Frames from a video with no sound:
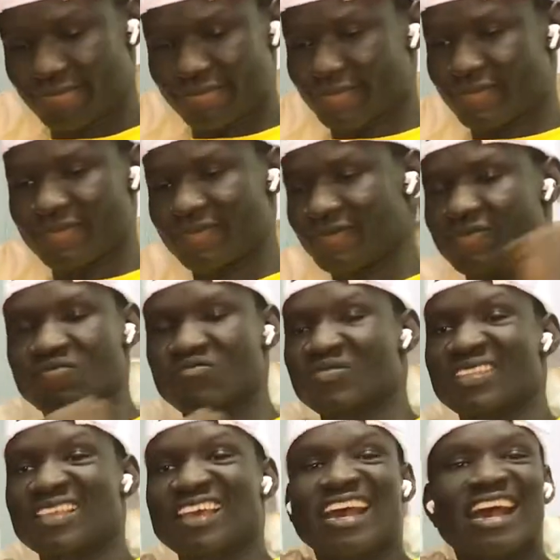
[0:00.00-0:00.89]
my leg.
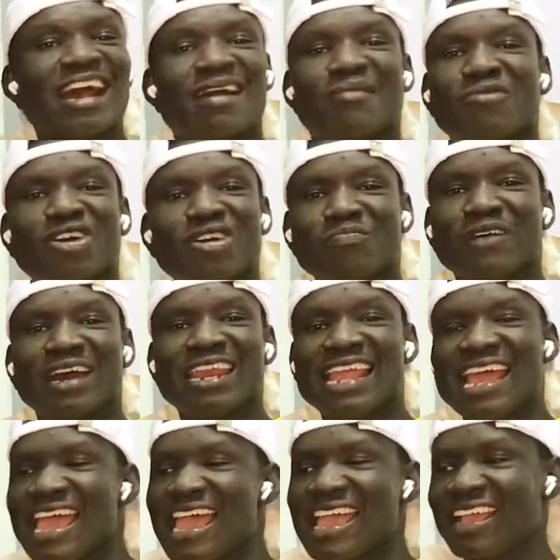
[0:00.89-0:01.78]
And I'm on my
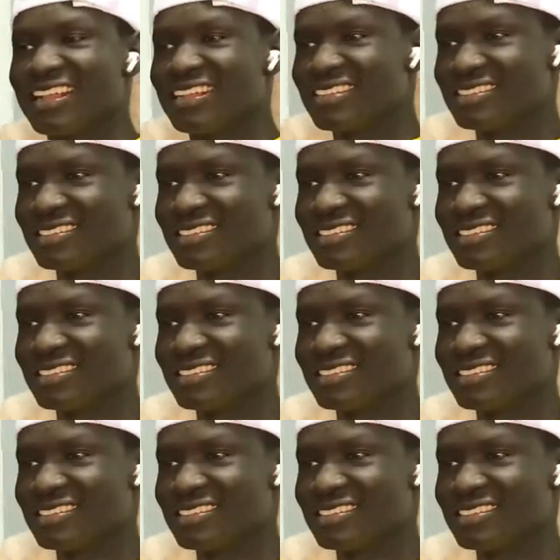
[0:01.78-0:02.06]
leg.